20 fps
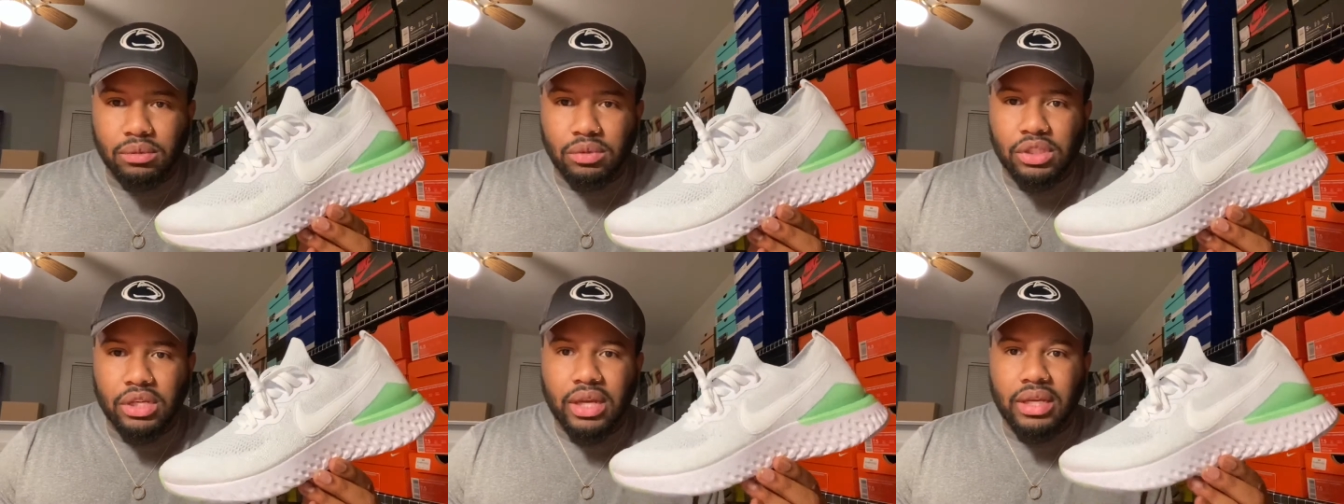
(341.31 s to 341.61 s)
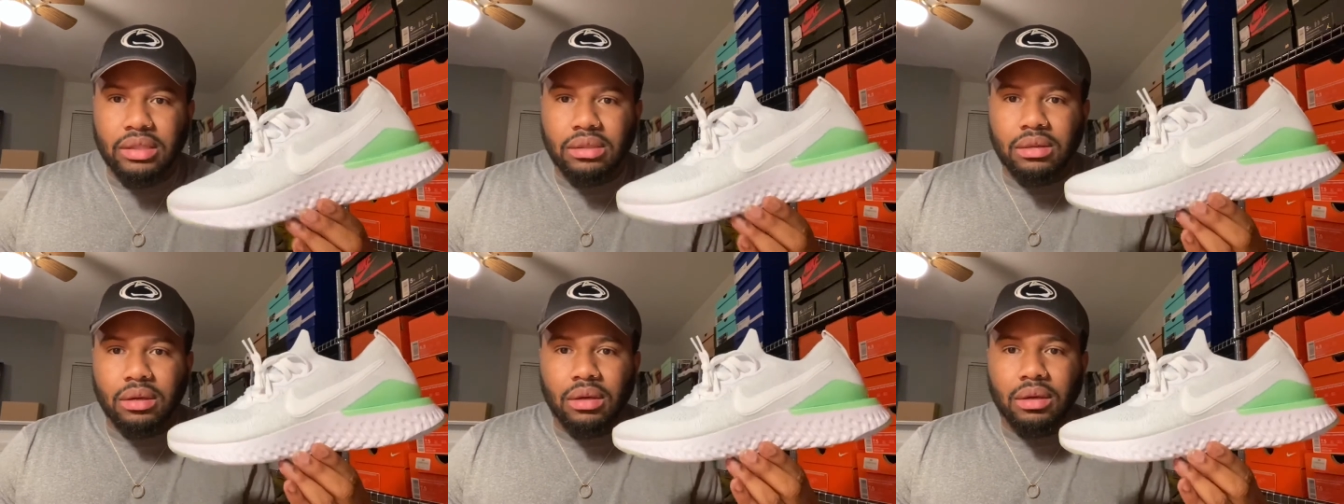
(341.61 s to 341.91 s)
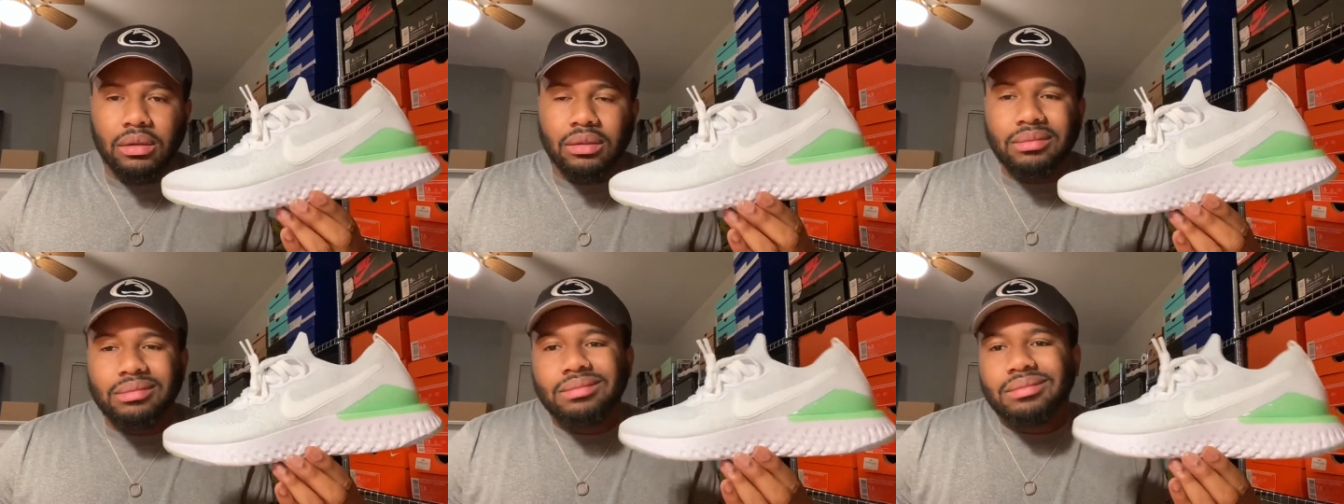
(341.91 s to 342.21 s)
shades
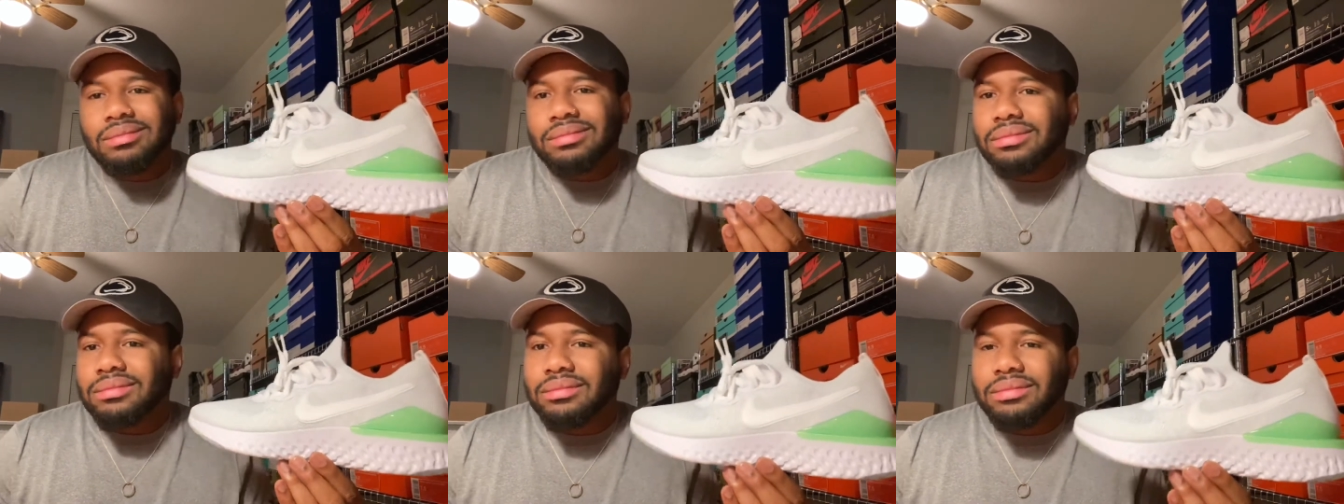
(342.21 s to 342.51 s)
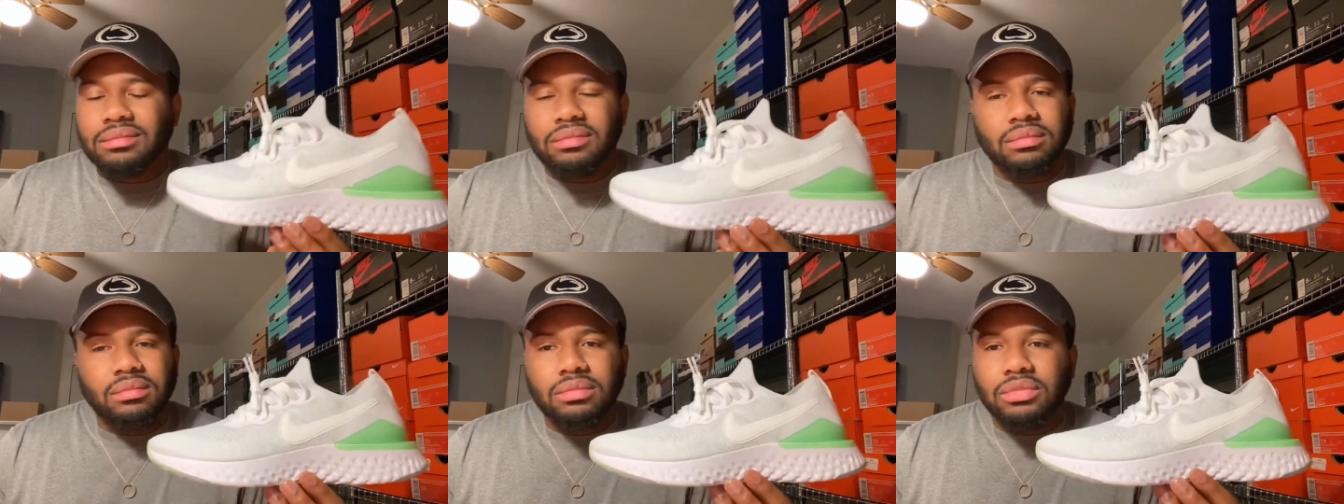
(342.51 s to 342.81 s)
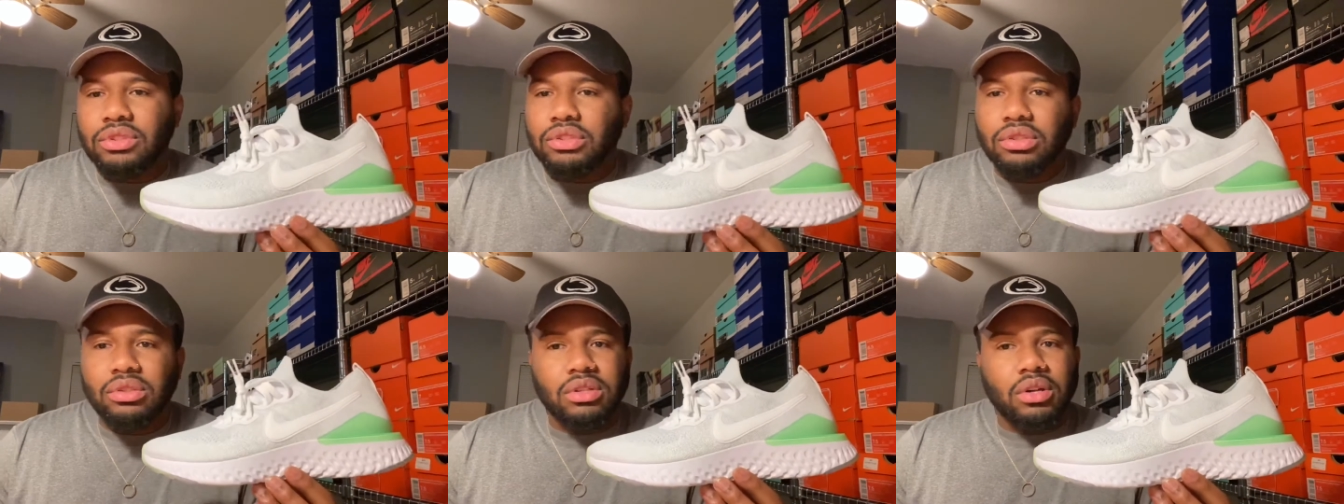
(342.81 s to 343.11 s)
on,
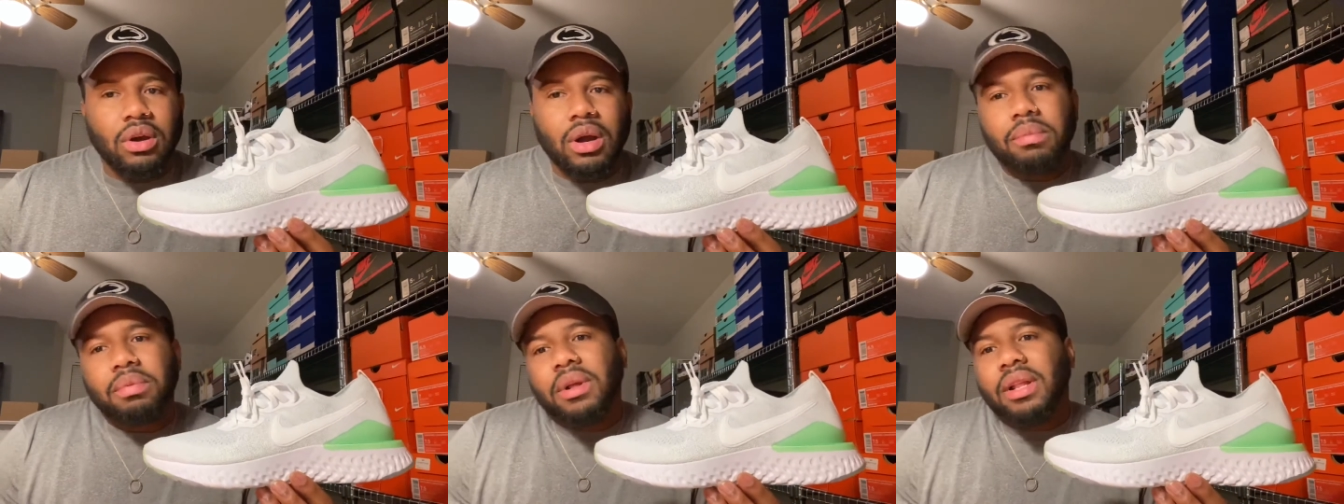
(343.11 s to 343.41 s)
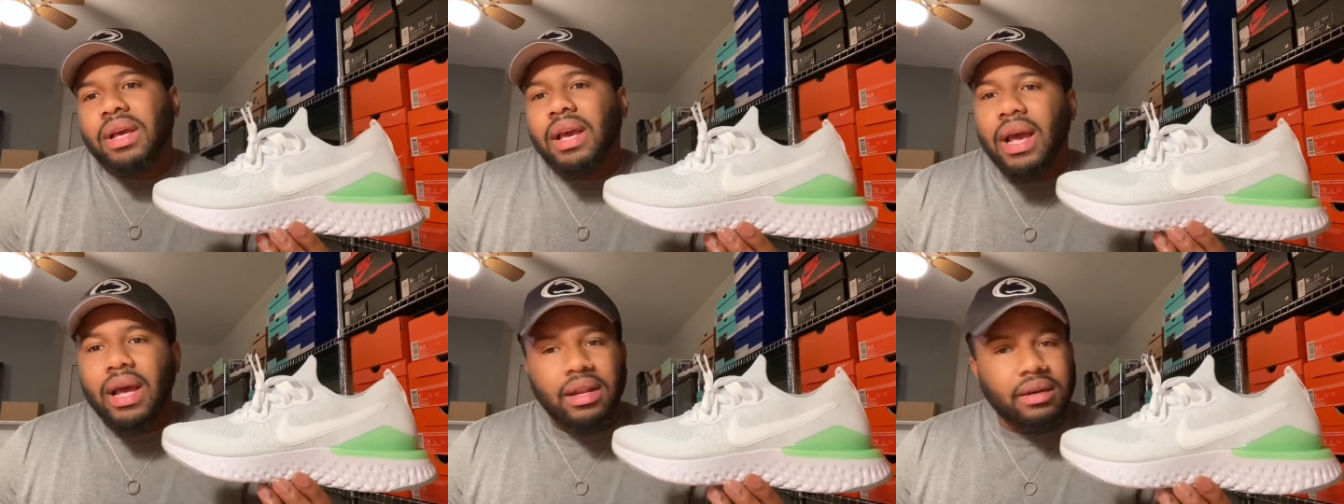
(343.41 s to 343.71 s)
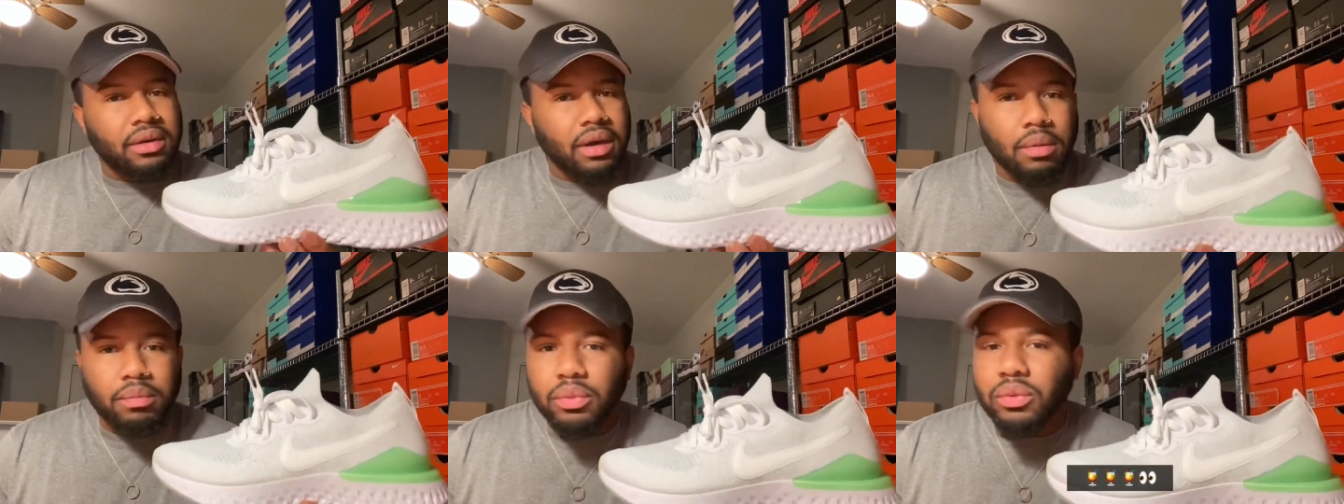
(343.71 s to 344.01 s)
just know I probably had a
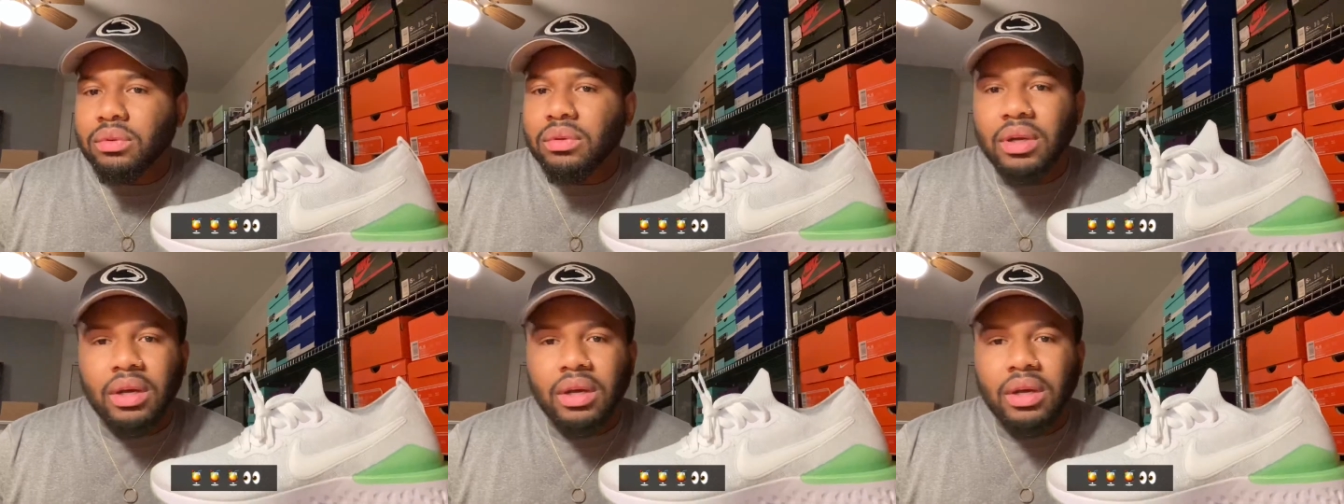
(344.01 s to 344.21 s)
couple.